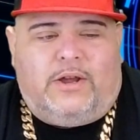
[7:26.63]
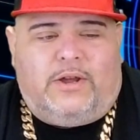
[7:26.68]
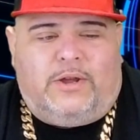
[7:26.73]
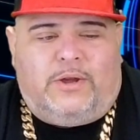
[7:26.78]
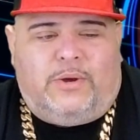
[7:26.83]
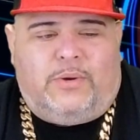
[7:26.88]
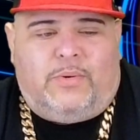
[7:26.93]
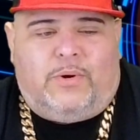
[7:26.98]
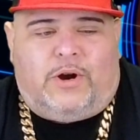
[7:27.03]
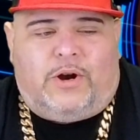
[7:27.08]

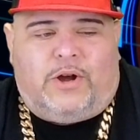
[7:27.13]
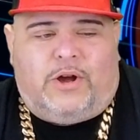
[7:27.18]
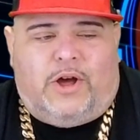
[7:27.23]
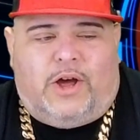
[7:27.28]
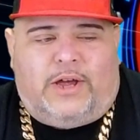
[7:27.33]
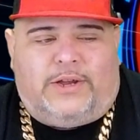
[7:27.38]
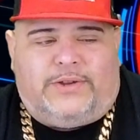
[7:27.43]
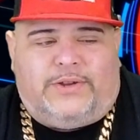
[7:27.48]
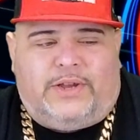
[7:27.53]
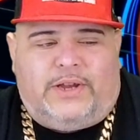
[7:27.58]
you are
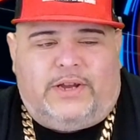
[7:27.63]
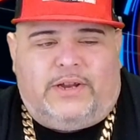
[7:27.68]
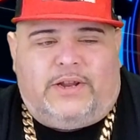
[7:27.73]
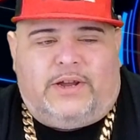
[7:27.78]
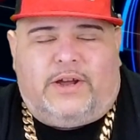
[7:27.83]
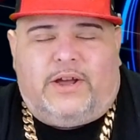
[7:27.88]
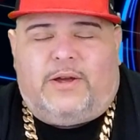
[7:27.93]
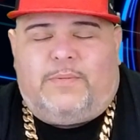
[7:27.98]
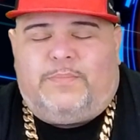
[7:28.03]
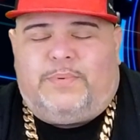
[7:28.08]
costing
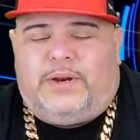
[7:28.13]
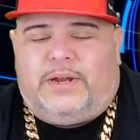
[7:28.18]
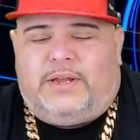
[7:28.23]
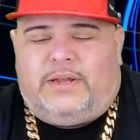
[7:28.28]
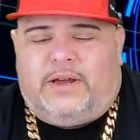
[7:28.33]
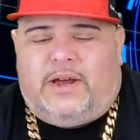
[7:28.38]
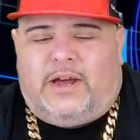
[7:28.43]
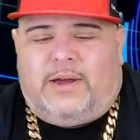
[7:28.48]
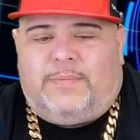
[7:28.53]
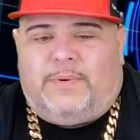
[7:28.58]
the company
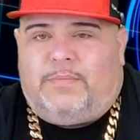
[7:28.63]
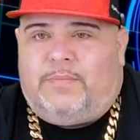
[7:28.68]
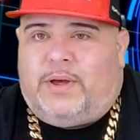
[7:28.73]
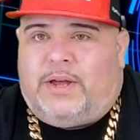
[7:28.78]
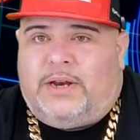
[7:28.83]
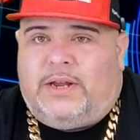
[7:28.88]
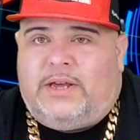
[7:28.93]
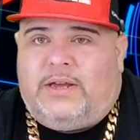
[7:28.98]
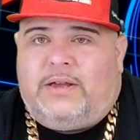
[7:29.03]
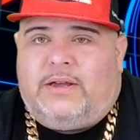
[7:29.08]
time and
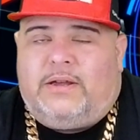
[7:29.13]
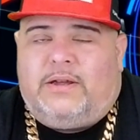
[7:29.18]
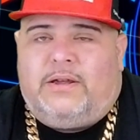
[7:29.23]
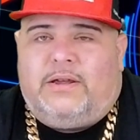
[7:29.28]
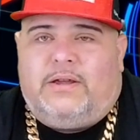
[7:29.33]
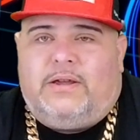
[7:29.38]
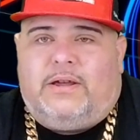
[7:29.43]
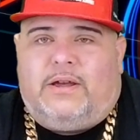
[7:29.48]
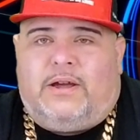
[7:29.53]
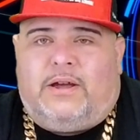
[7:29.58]
money,
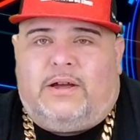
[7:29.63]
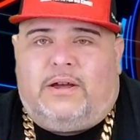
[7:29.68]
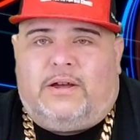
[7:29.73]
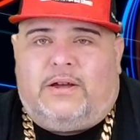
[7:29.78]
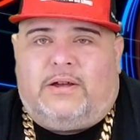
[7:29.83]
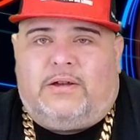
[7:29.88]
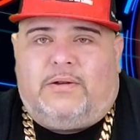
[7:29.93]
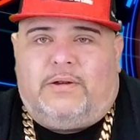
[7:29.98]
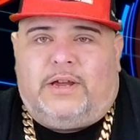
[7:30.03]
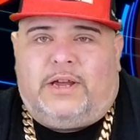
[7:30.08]

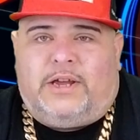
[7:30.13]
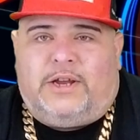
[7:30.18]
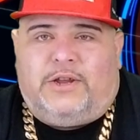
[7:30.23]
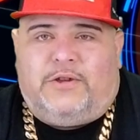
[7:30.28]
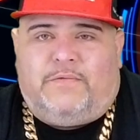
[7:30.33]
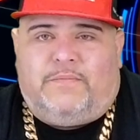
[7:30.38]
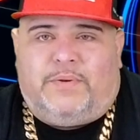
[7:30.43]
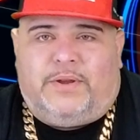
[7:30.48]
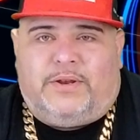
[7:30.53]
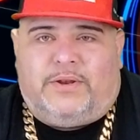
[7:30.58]
and
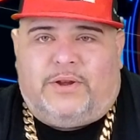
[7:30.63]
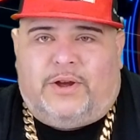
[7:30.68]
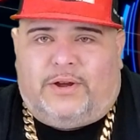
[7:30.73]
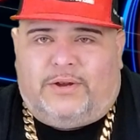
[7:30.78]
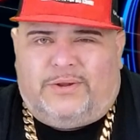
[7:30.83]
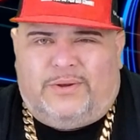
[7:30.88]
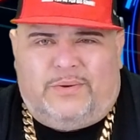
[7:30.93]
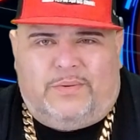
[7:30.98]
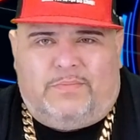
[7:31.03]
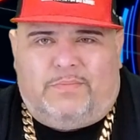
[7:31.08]
you've been
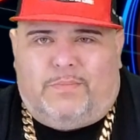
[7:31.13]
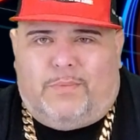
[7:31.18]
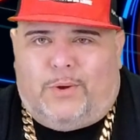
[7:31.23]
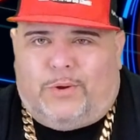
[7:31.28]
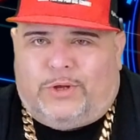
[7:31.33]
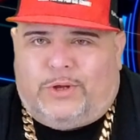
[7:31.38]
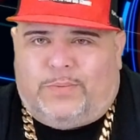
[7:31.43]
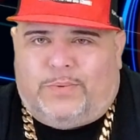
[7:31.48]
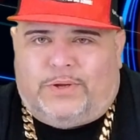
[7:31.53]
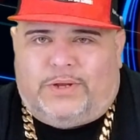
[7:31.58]
talked to
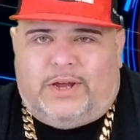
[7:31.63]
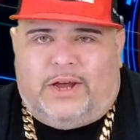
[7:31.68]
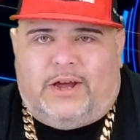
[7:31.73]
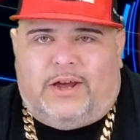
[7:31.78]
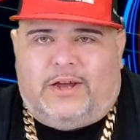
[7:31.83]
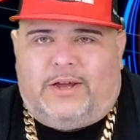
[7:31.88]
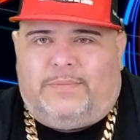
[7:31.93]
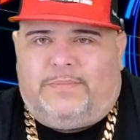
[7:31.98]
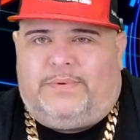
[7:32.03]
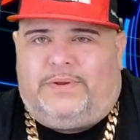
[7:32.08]
multiple
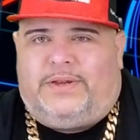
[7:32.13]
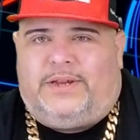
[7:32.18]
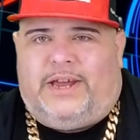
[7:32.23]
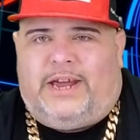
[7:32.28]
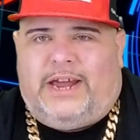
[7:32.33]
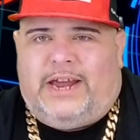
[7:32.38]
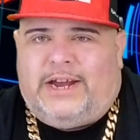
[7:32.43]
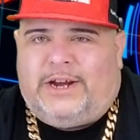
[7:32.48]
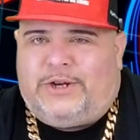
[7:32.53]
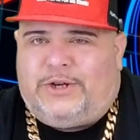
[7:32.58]
times,
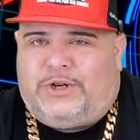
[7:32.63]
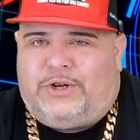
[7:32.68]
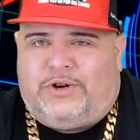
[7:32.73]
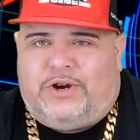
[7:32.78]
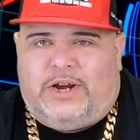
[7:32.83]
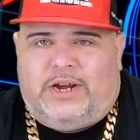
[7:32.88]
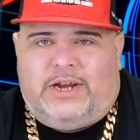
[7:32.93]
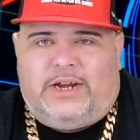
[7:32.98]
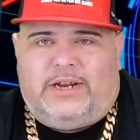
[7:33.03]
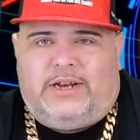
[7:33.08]
hand
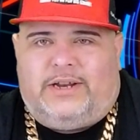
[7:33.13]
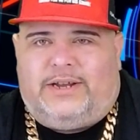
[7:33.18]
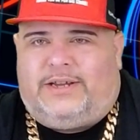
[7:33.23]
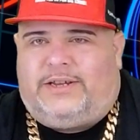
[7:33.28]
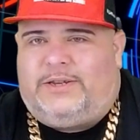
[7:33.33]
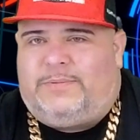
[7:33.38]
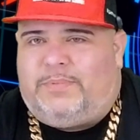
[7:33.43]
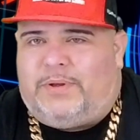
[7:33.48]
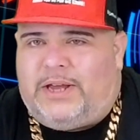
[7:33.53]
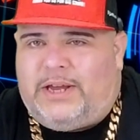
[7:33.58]
trained,
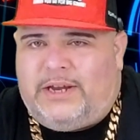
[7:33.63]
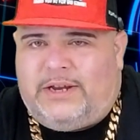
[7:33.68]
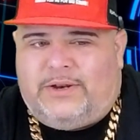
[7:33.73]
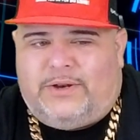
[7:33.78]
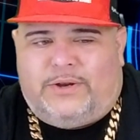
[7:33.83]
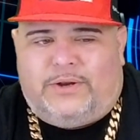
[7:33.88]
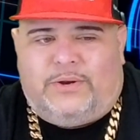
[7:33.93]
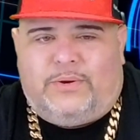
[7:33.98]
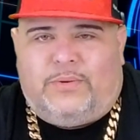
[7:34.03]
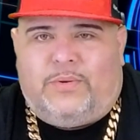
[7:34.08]

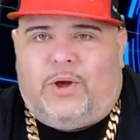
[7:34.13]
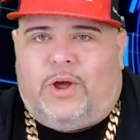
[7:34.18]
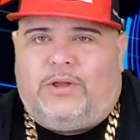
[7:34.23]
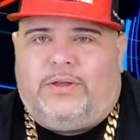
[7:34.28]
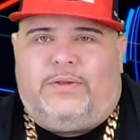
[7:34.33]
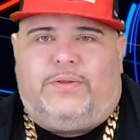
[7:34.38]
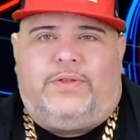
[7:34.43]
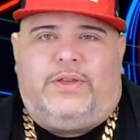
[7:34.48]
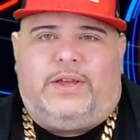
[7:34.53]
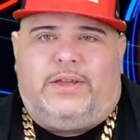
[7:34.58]
explained to, all
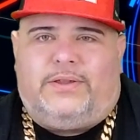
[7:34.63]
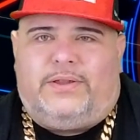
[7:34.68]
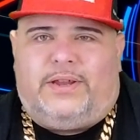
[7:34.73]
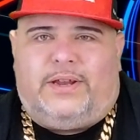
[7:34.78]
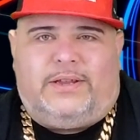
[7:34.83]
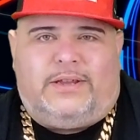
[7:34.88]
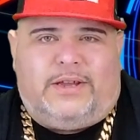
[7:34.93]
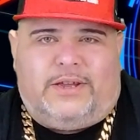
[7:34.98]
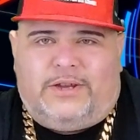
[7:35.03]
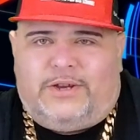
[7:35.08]
the things they
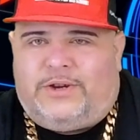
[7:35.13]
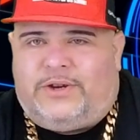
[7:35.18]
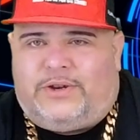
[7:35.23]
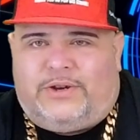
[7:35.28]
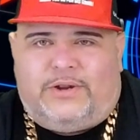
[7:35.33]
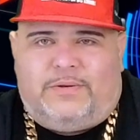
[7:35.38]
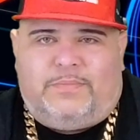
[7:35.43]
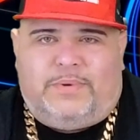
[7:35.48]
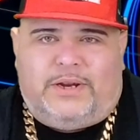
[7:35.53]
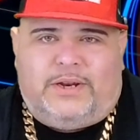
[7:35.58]
tell you
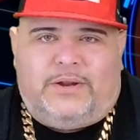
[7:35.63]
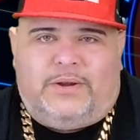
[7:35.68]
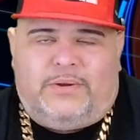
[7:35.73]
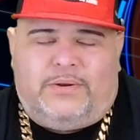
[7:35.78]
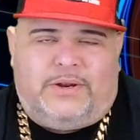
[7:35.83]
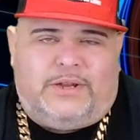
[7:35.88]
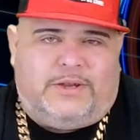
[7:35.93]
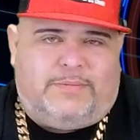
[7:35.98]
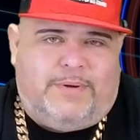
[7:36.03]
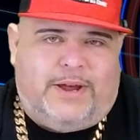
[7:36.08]
should be
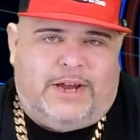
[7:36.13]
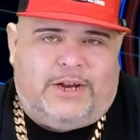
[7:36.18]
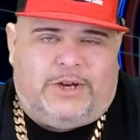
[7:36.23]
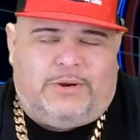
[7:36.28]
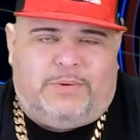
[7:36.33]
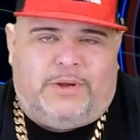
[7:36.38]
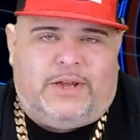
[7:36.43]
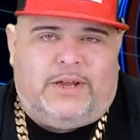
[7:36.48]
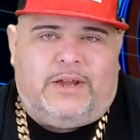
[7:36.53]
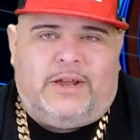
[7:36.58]
doing as
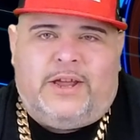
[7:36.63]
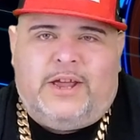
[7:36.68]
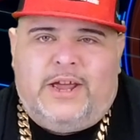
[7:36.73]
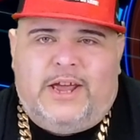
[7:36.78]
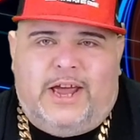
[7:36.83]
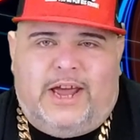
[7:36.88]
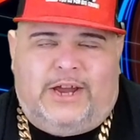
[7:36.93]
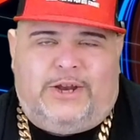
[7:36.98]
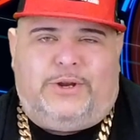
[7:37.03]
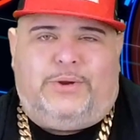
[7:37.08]
management,
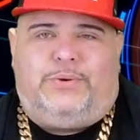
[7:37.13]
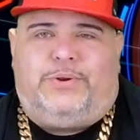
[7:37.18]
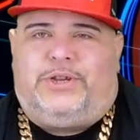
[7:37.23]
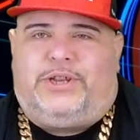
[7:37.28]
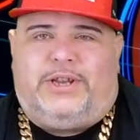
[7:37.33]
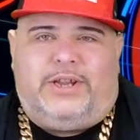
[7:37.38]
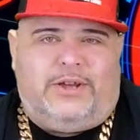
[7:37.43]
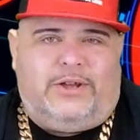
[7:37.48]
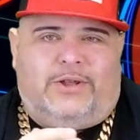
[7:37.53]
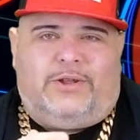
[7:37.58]
and you
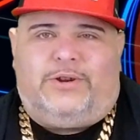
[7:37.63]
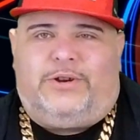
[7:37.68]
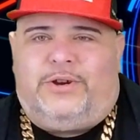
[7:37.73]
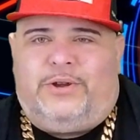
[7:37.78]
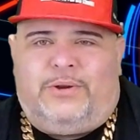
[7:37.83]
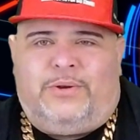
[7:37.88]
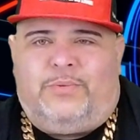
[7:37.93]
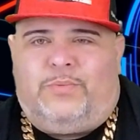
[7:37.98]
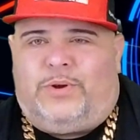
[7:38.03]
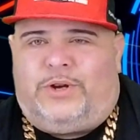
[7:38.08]
still are
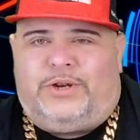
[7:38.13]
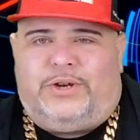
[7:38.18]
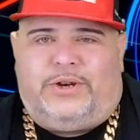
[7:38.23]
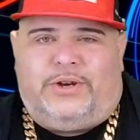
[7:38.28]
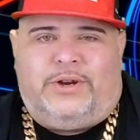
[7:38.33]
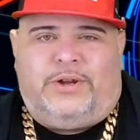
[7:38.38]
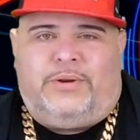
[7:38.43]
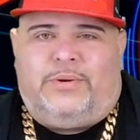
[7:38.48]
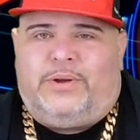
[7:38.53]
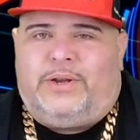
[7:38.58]
doing what
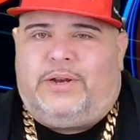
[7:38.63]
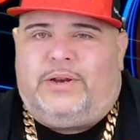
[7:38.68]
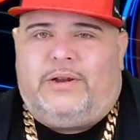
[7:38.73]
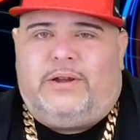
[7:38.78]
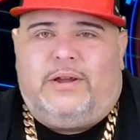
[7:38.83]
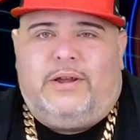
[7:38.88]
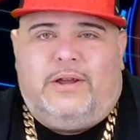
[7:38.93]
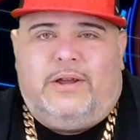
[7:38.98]
you're doing,